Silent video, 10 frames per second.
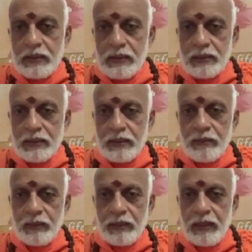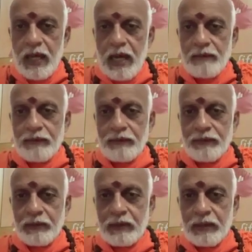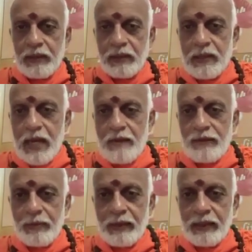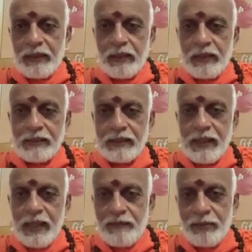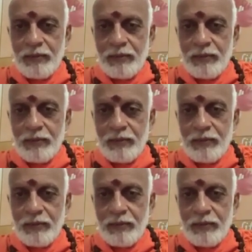Just give me half a minute or less than half a